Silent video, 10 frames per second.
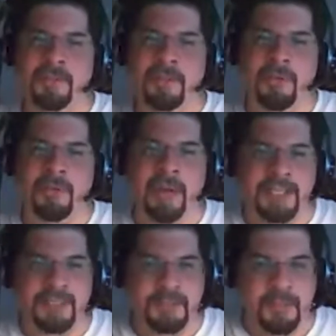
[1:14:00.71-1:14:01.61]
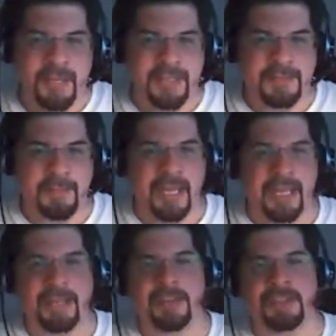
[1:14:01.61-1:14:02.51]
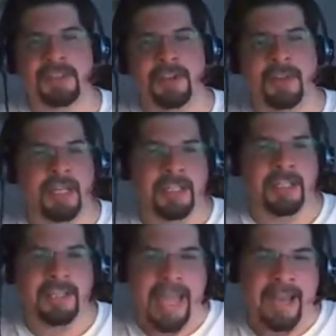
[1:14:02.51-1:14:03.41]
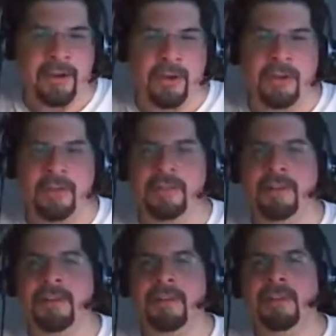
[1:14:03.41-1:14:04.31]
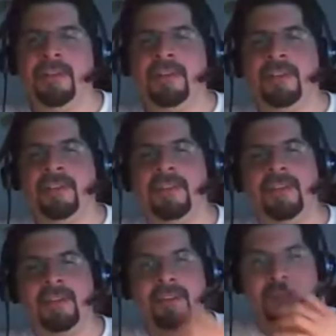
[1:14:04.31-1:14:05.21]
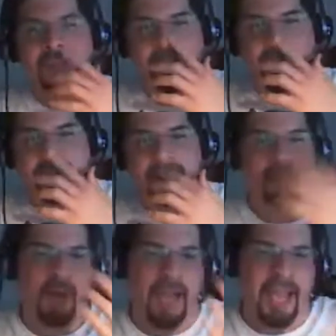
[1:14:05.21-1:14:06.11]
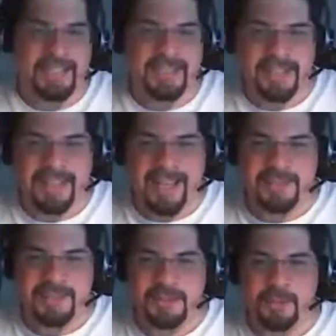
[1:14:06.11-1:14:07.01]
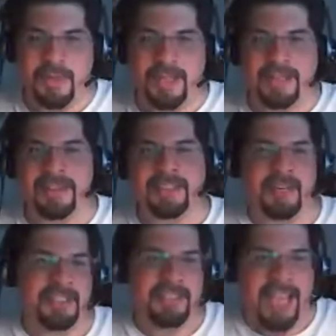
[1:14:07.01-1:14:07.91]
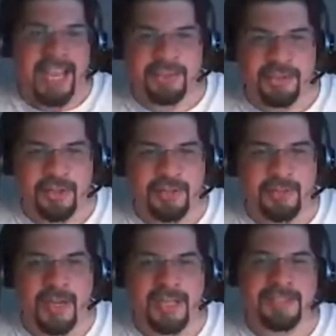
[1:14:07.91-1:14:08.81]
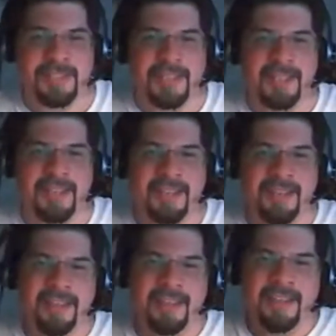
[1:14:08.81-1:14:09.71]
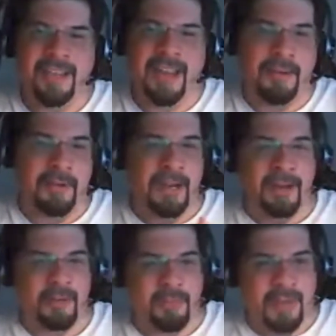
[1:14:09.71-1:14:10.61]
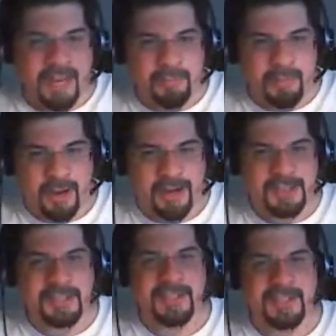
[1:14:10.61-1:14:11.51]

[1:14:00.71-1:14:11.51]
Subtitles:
arrangements made concerning a dagger. There was a price attached to it. The transaction was carried out on my part,